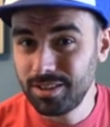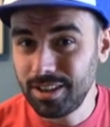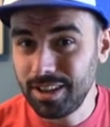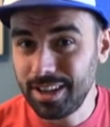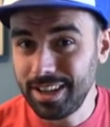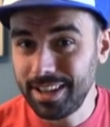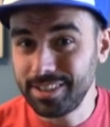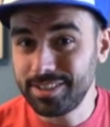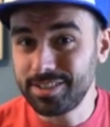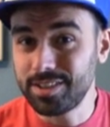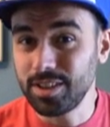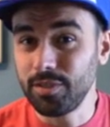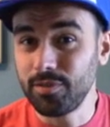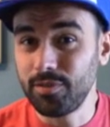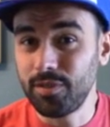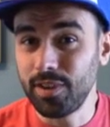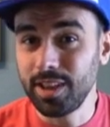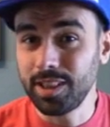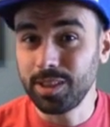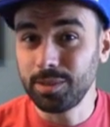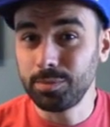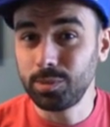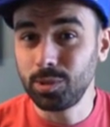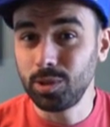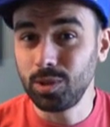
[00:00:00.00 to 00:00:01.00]
it's
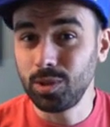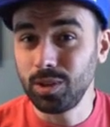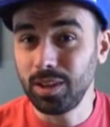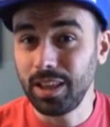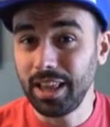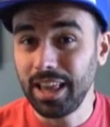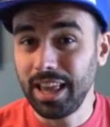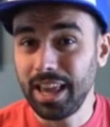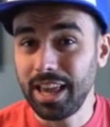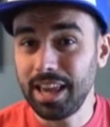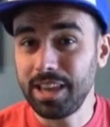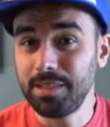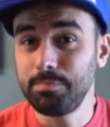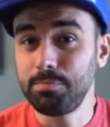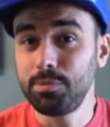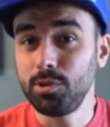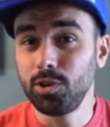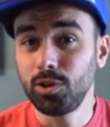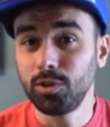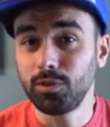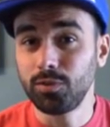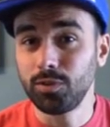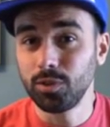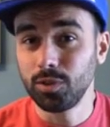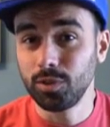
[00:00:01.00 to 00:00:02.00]
available in
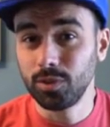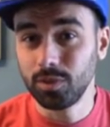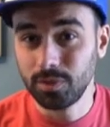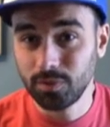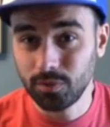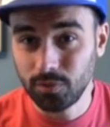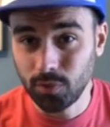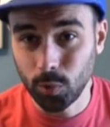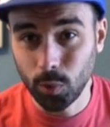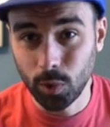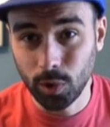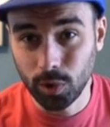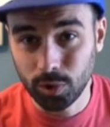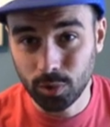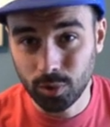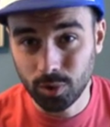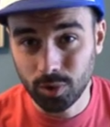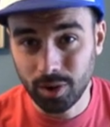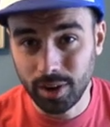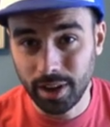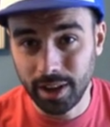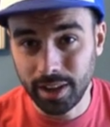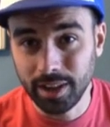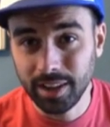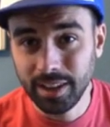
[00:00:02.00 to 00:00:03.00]
beautiful
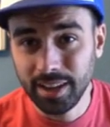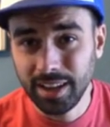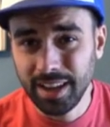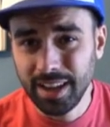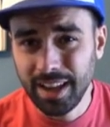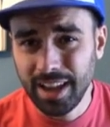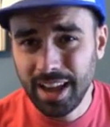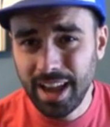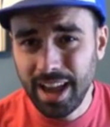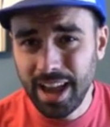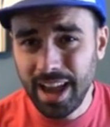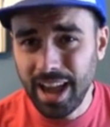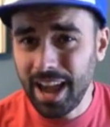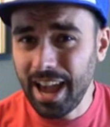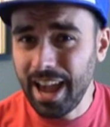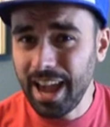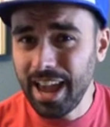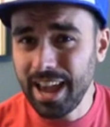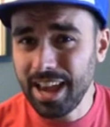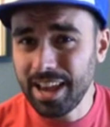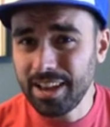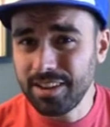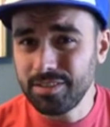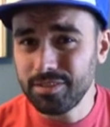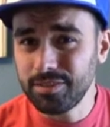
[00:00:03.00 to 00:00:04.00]
4:3.
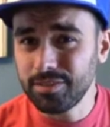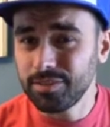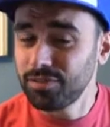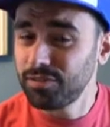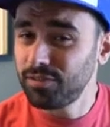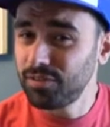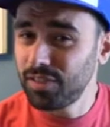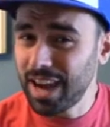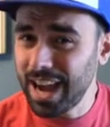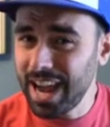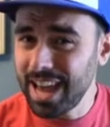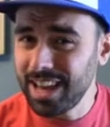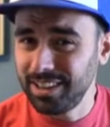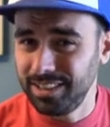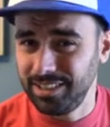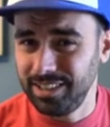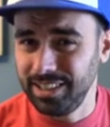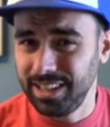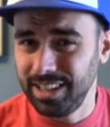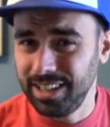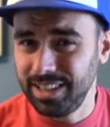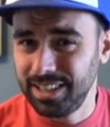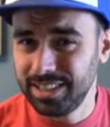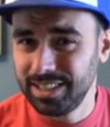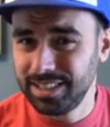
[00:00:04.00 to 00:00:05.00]
And
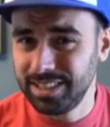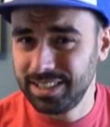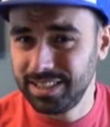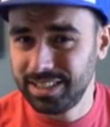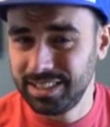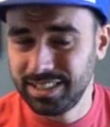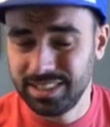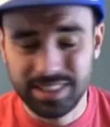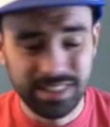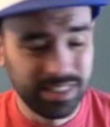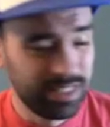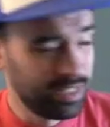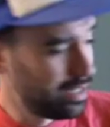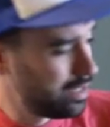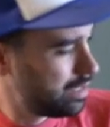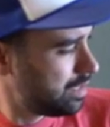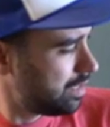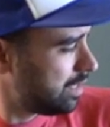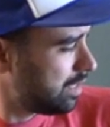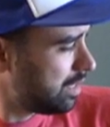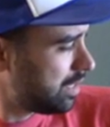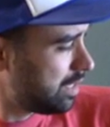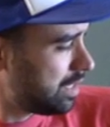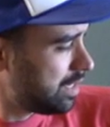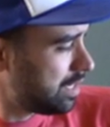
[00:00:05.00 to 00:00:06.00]
finally,
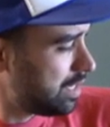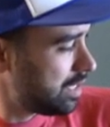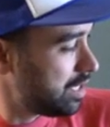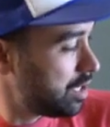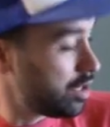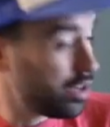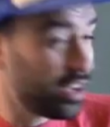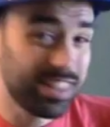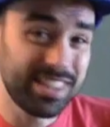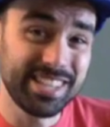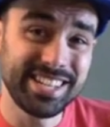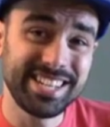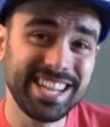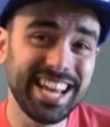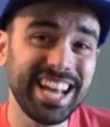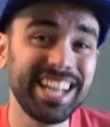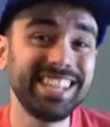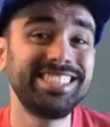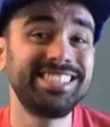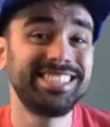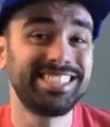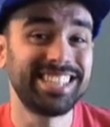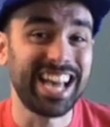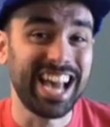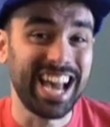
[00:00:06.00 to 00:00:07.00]
you get the
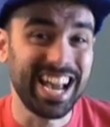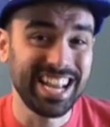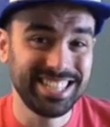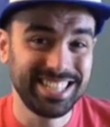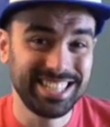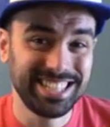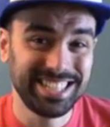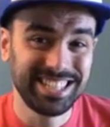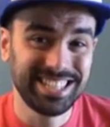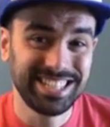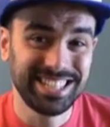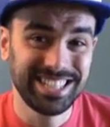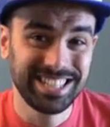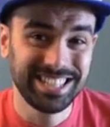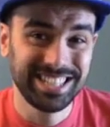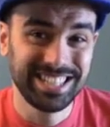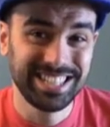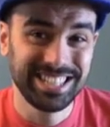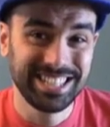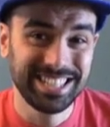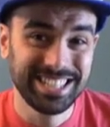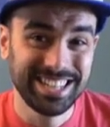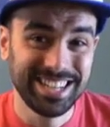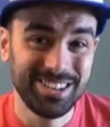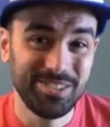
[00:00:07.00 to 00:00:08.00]
dead side,
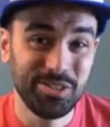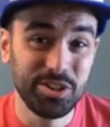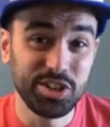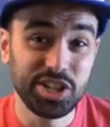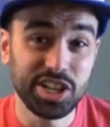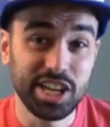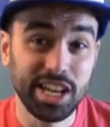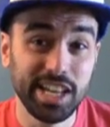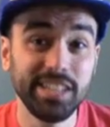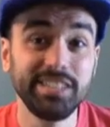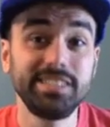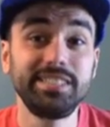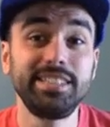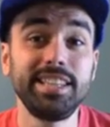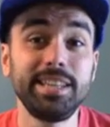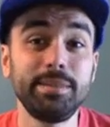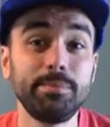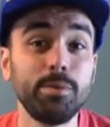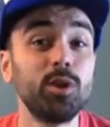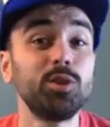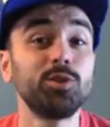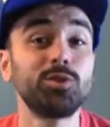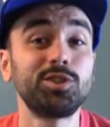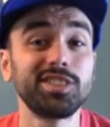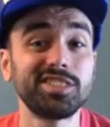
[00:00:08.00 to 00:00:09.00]
which is the
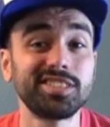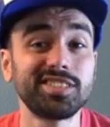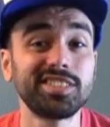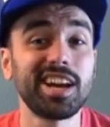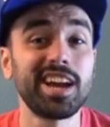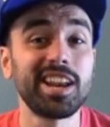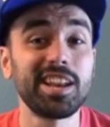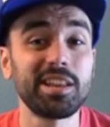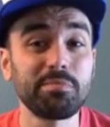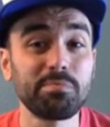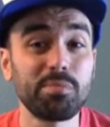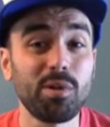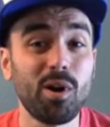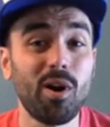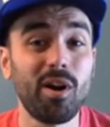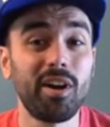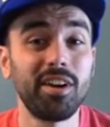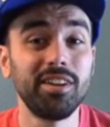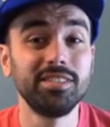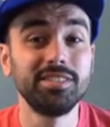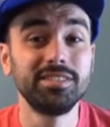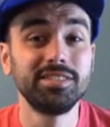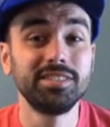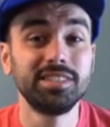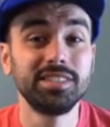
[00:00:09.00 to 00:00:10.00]
most exciting
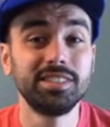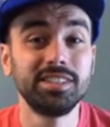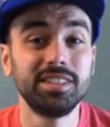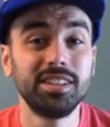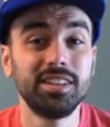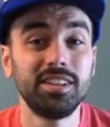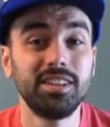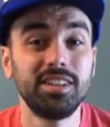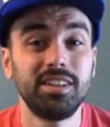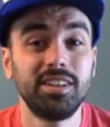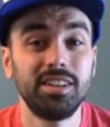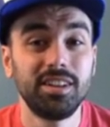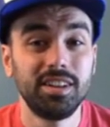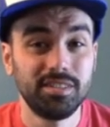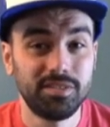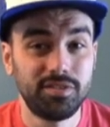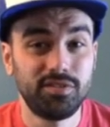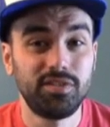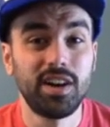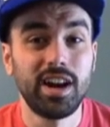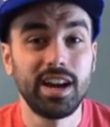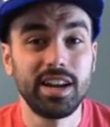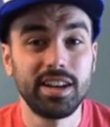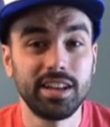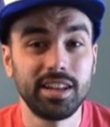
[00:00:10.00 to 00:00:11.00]
part of
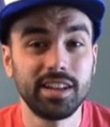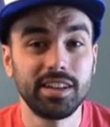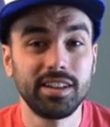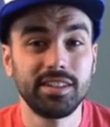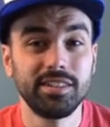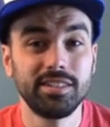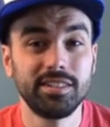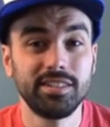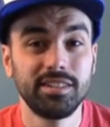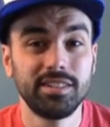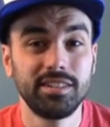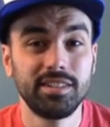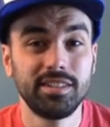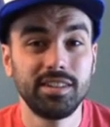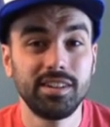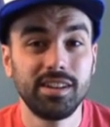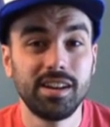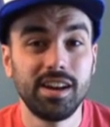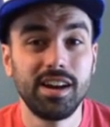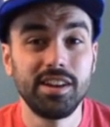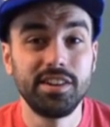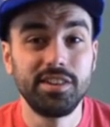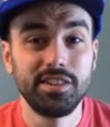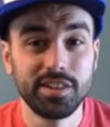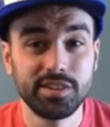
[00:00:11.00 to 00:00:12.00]
finding
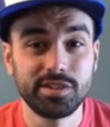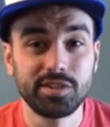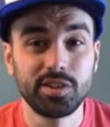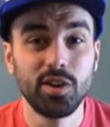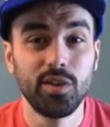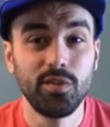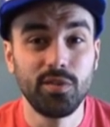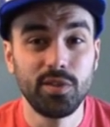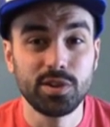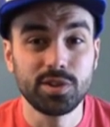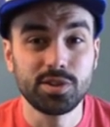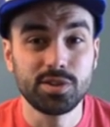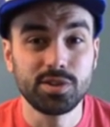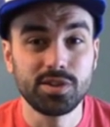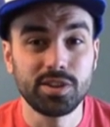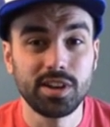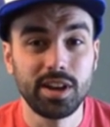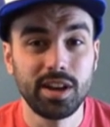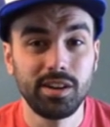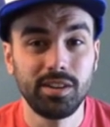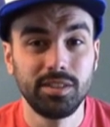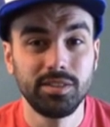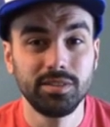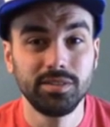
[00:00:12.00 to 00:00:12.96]
a DiscoVision title.